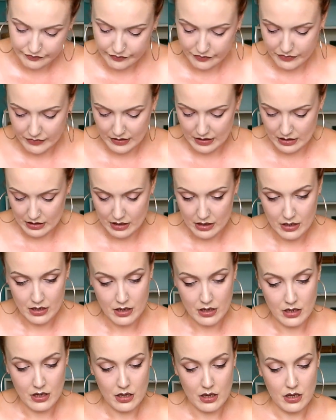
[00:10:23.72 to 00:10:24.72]

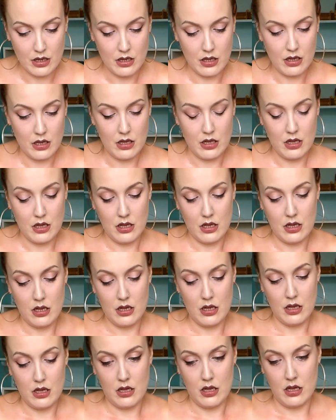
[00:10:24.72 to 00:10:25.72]
(no one is talking)